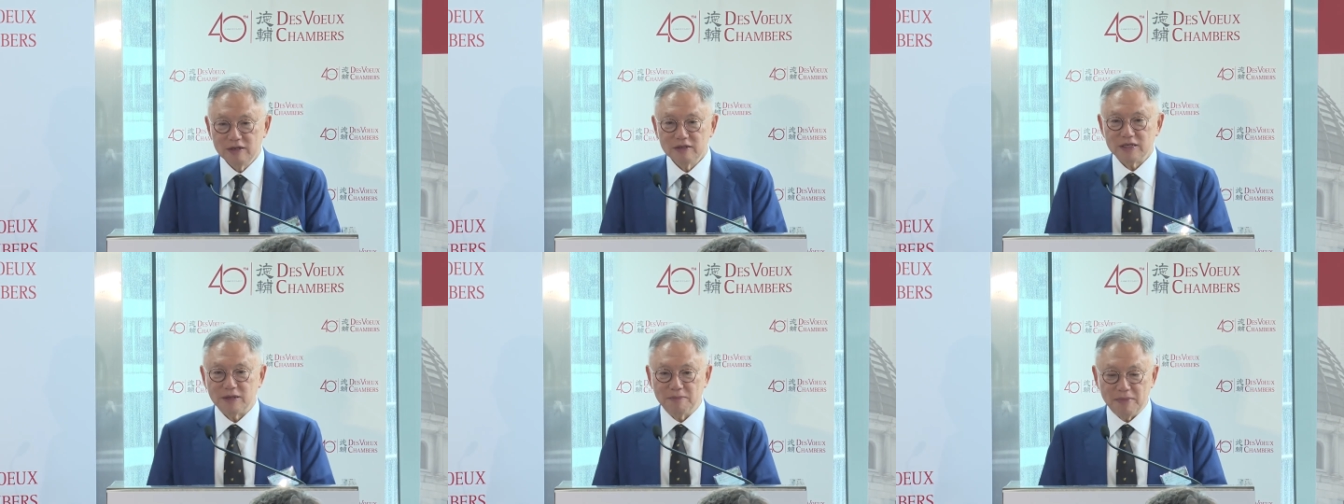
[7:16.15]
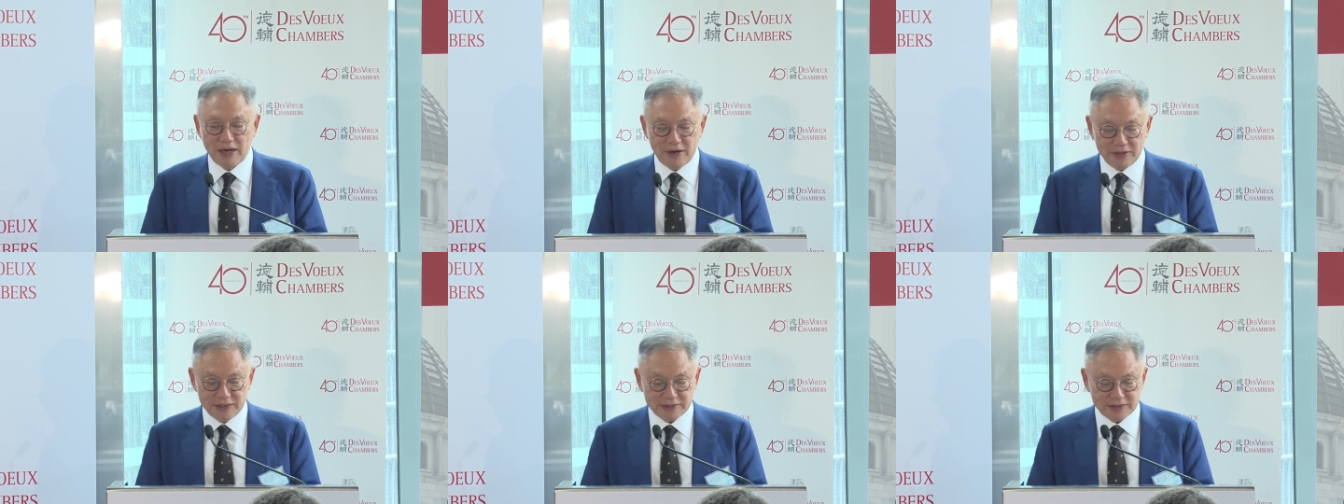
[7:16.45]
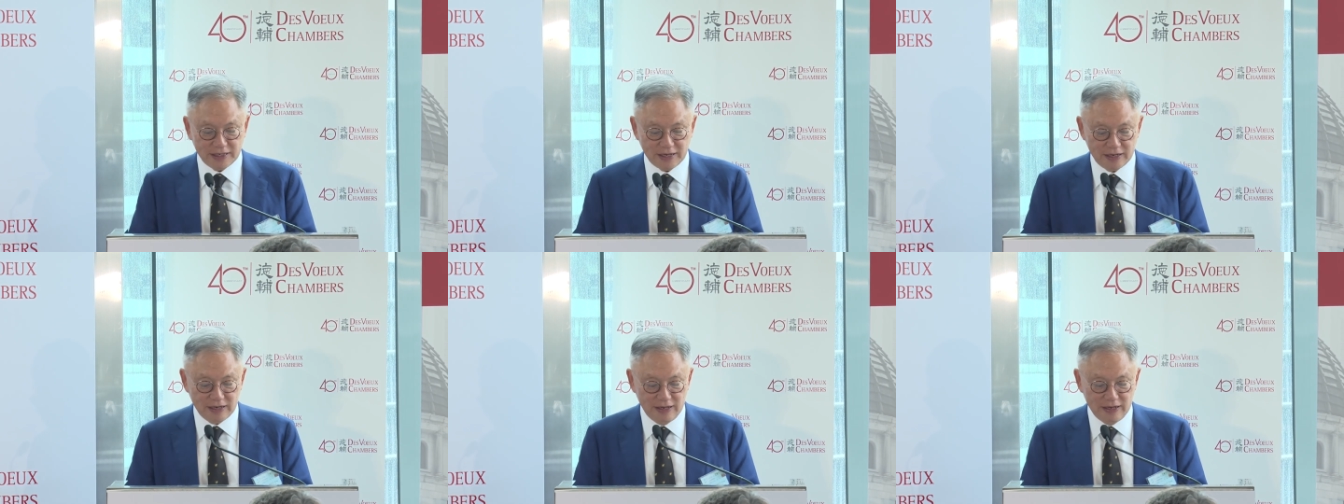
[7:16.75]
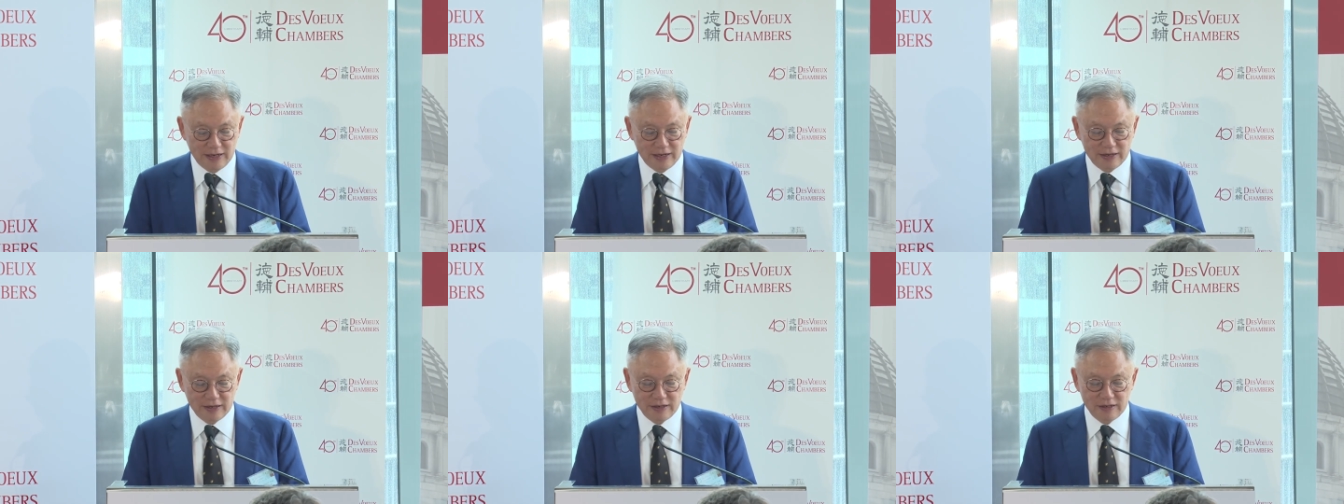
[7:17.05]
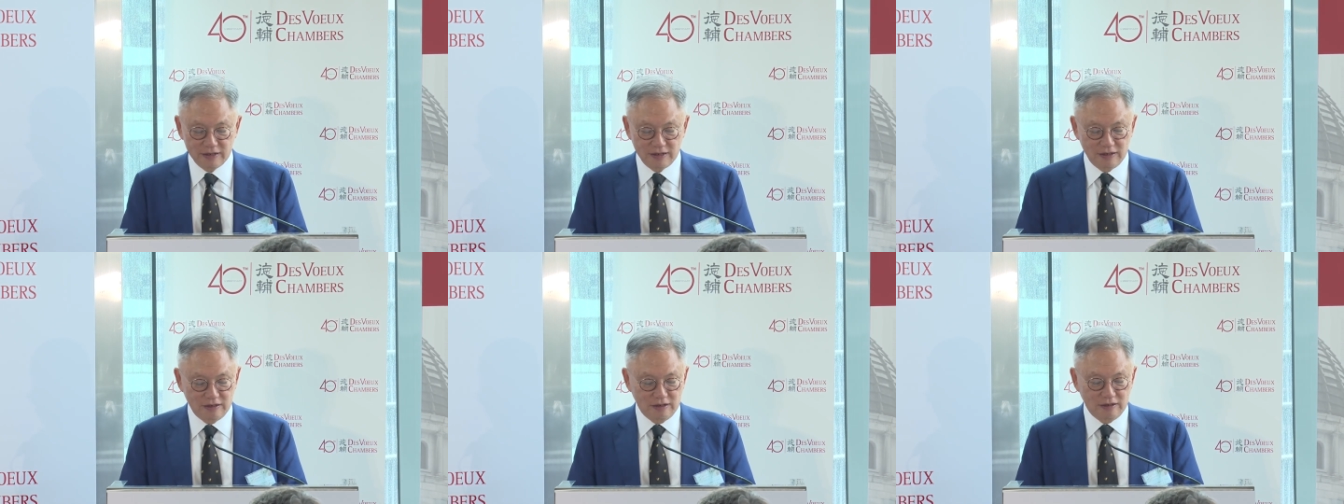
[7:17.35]
the merits are
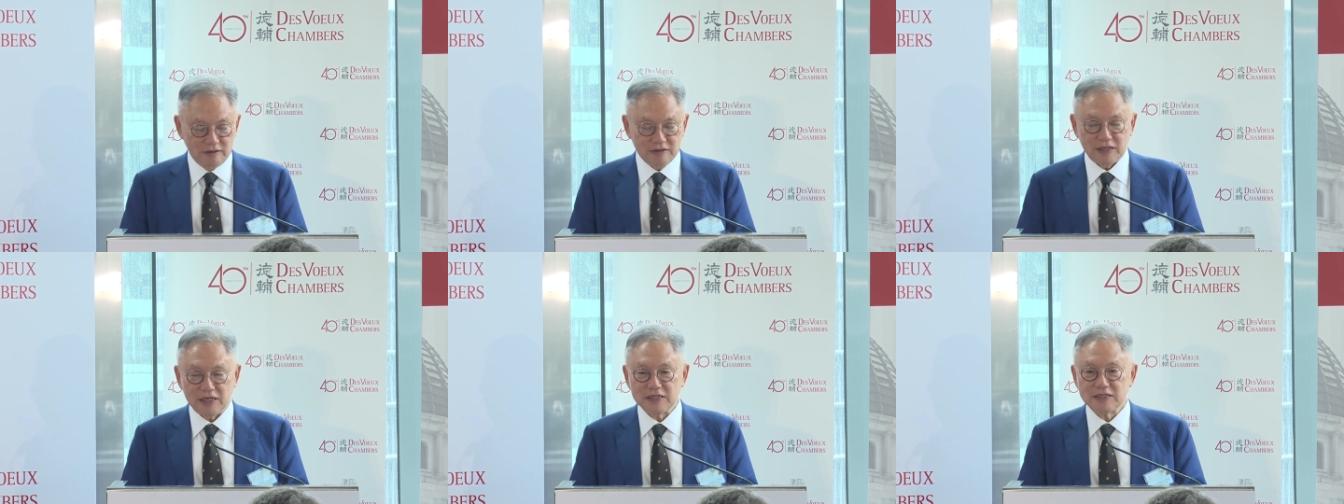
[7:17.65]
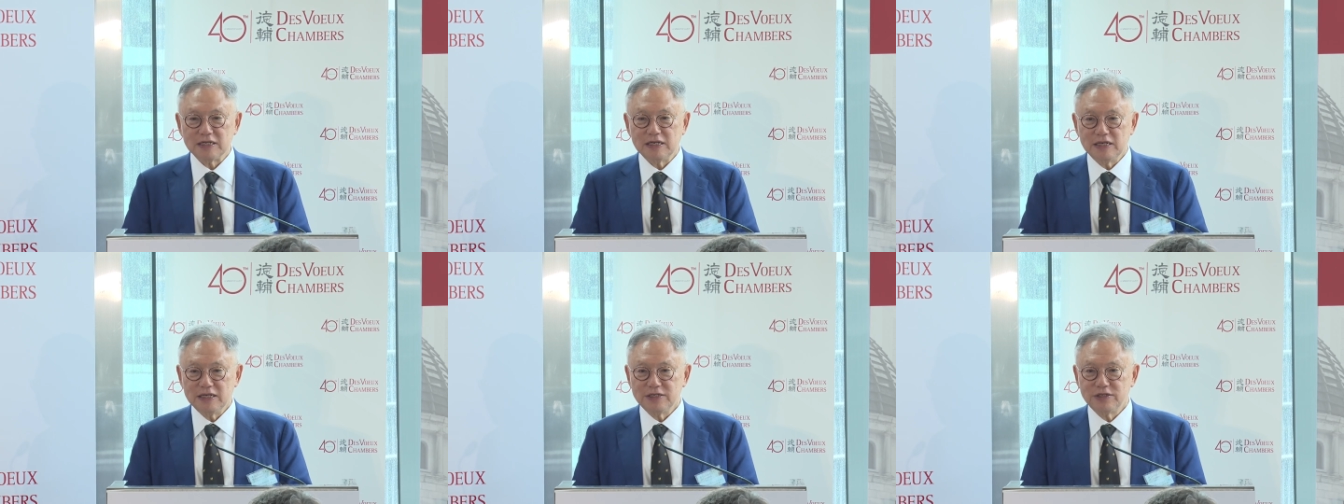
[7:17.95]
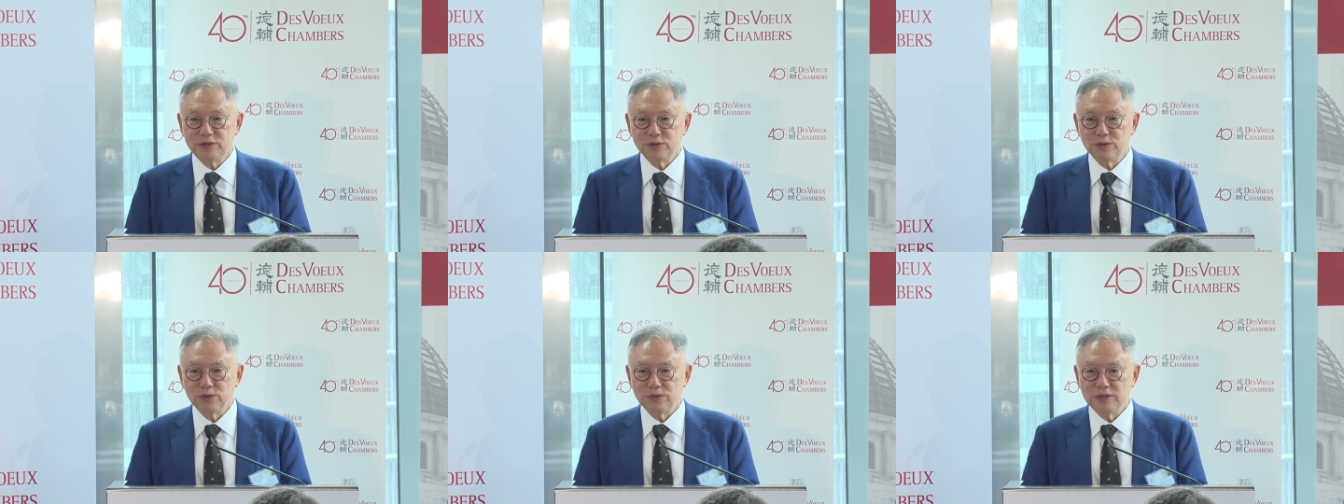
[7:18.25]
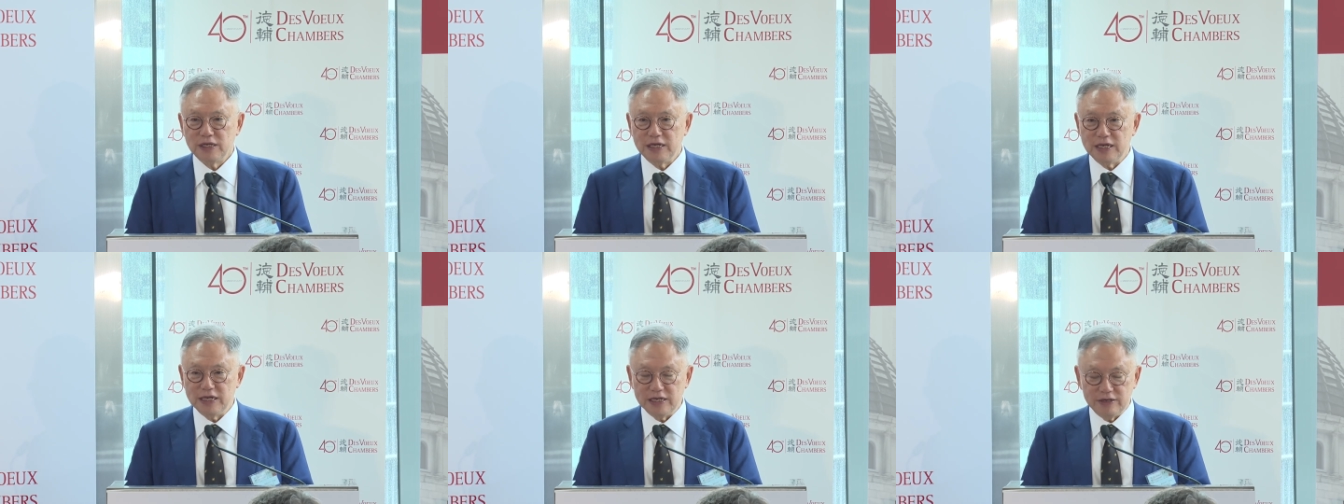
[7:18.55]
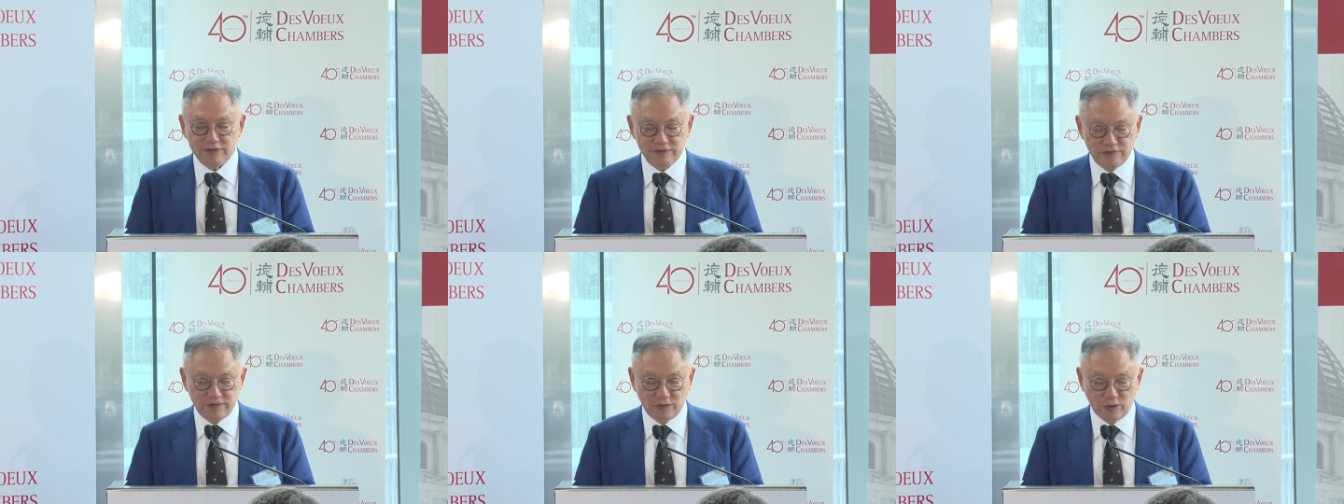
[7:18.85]
clear, there's little
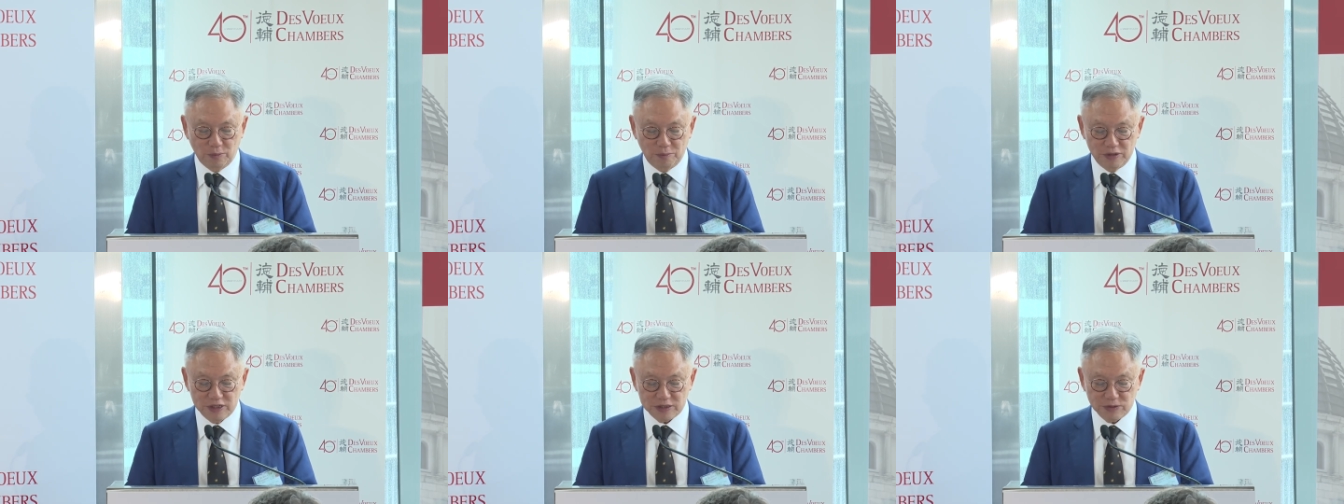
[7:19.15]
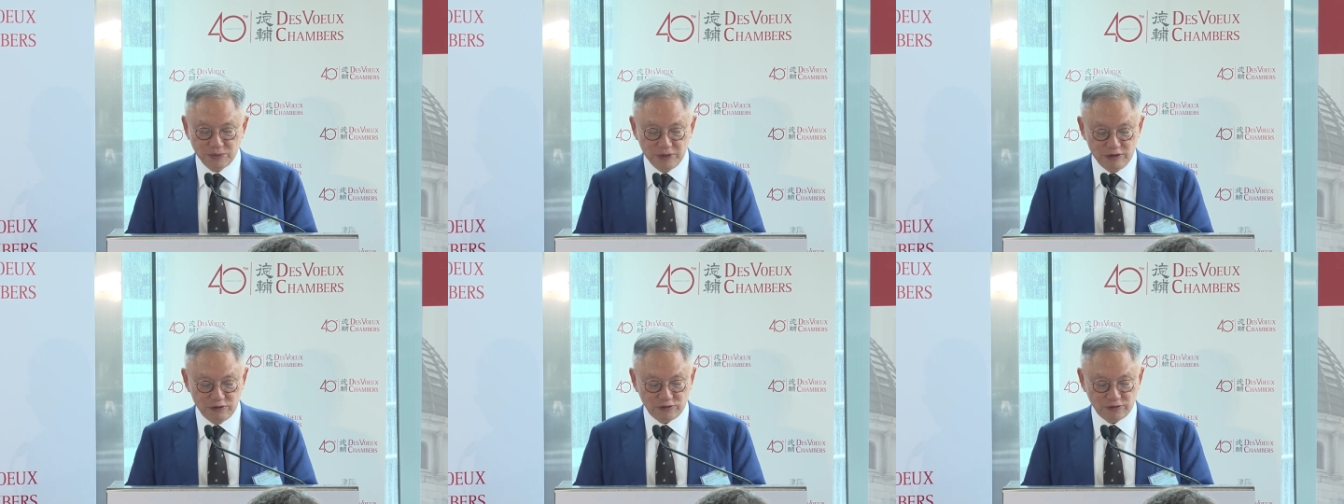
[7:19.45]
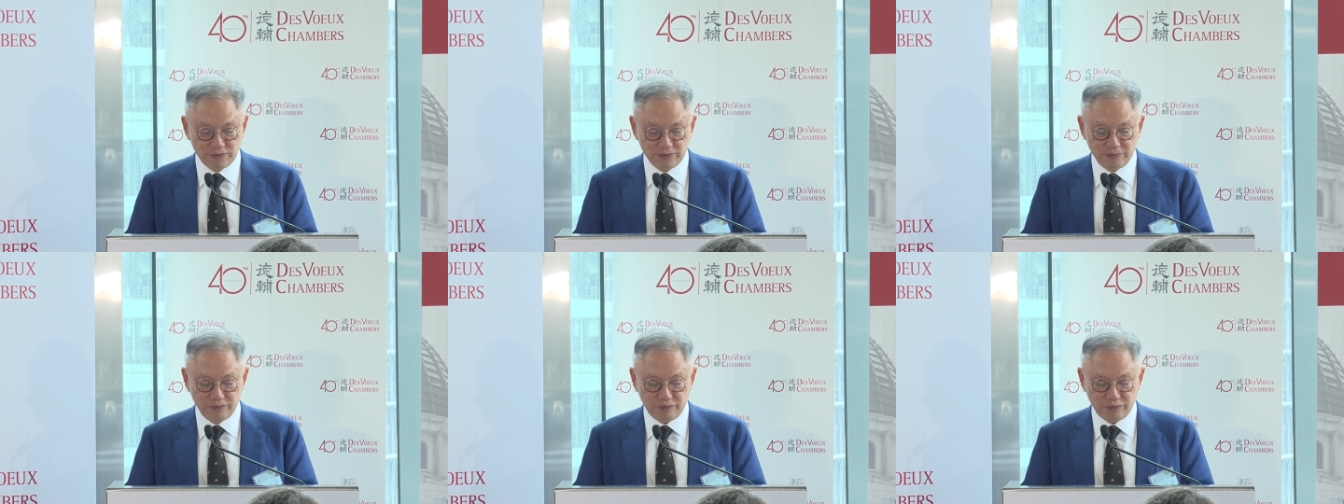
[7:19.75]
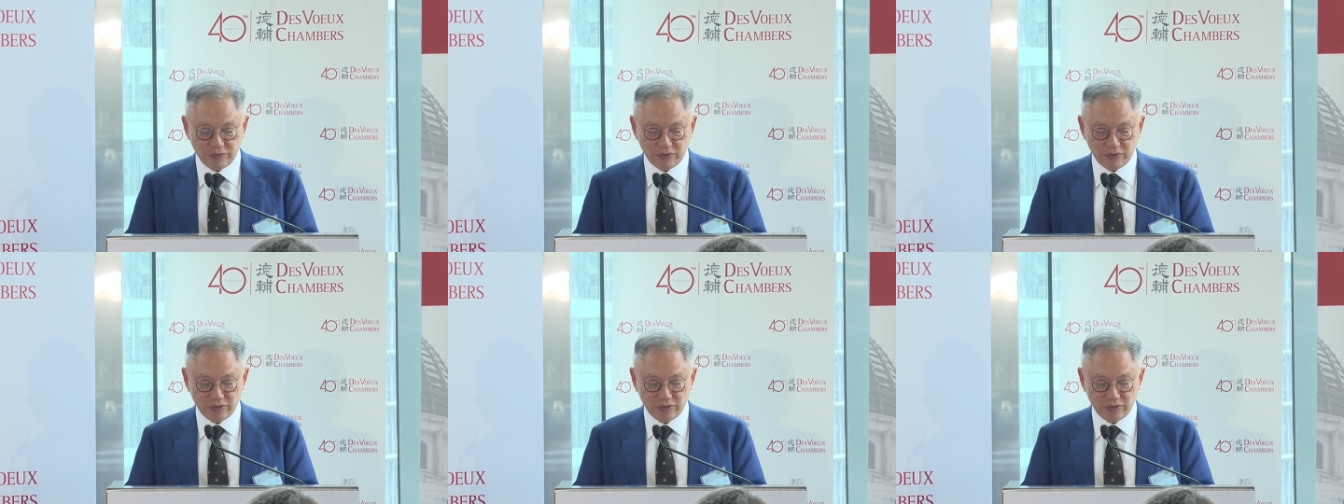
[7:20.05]
need for persuasion.